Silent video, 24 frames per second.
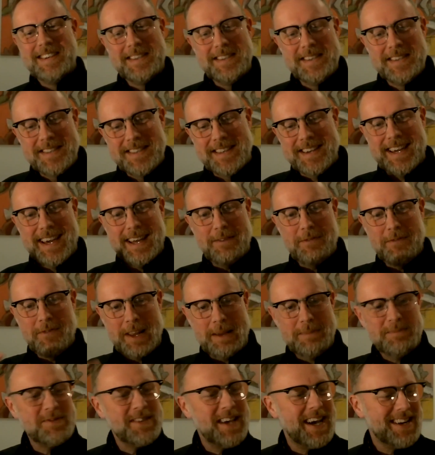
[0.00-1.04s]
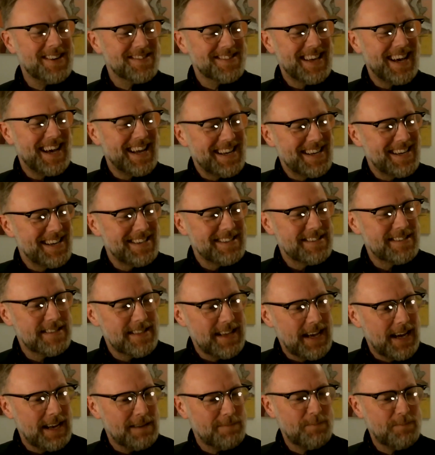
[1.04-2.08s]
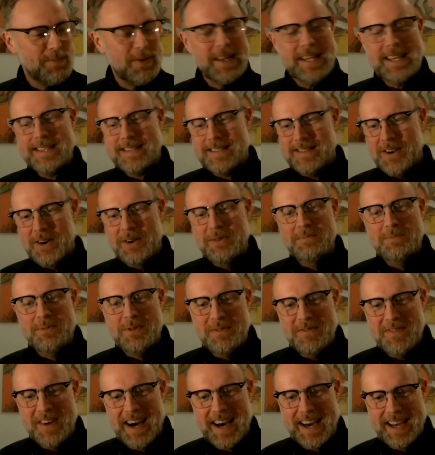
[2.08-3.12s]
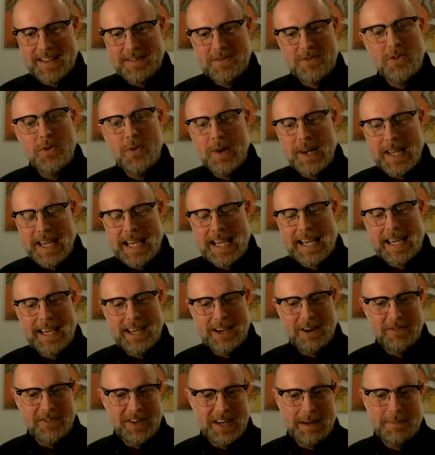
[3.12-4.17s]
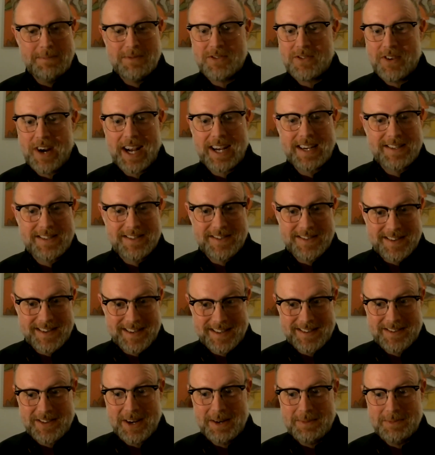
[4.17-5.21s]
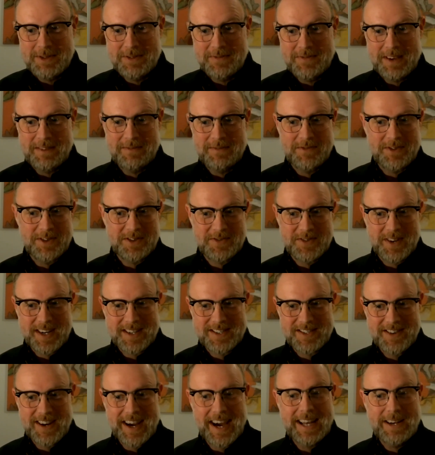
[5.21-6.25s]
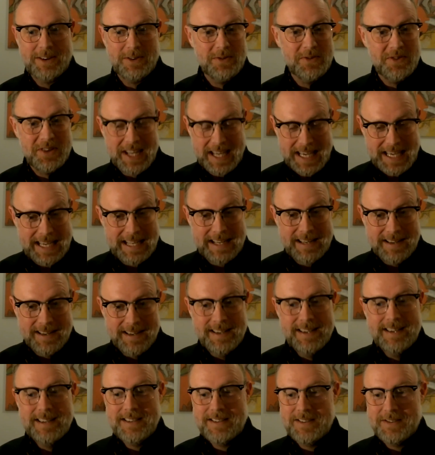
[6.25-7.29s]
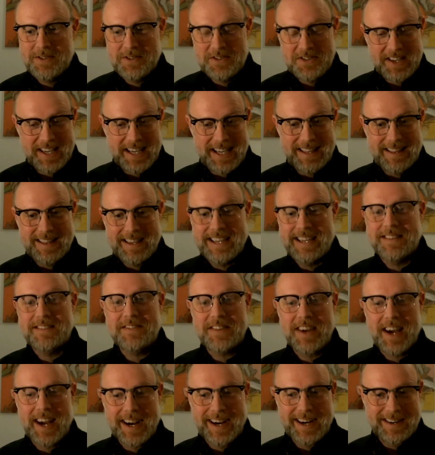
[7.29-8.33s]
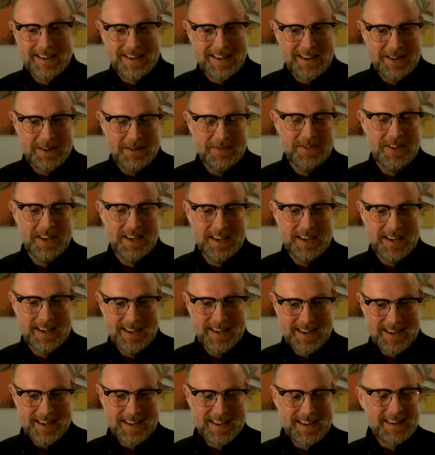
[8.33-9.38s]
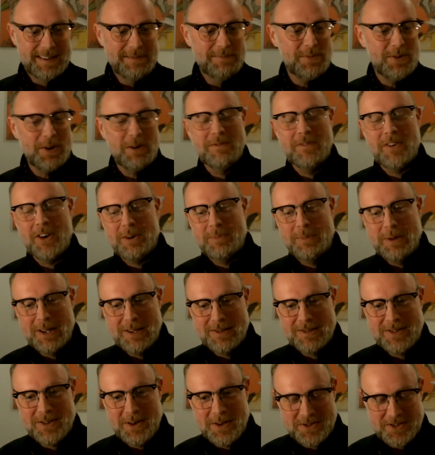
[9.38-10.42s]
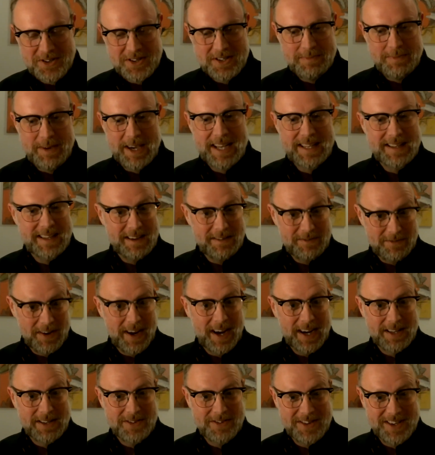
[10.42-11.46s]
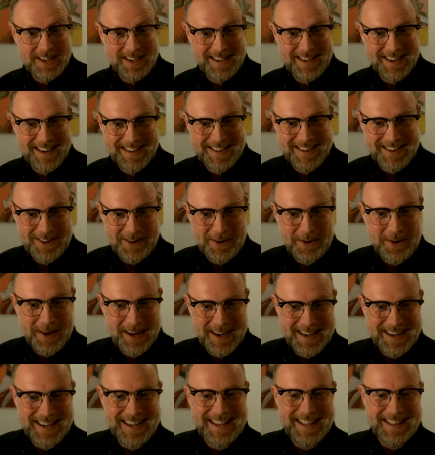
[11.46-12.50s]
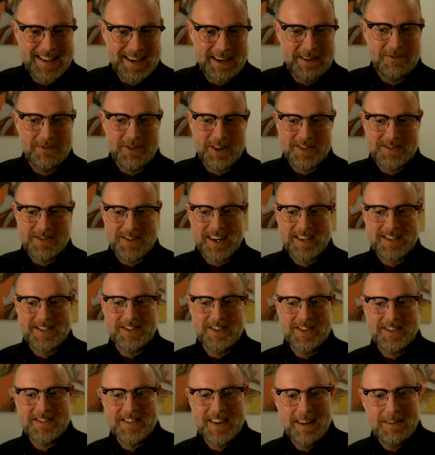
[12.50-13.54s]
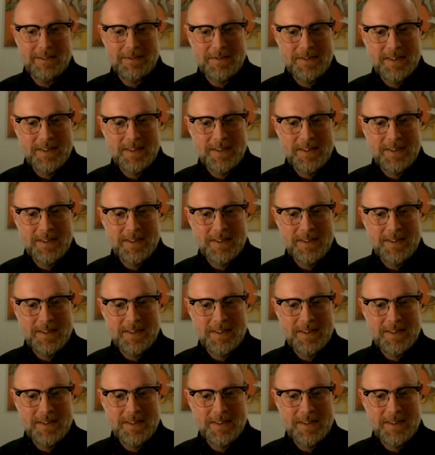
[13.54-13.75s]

the kind of flip side of that is that please don't provide too leaky of an abstraction in terms of infrastructure. I don't need to see the entirety of the proverbial sausage making factory, uh, you know, uh, in the infrastructure itself.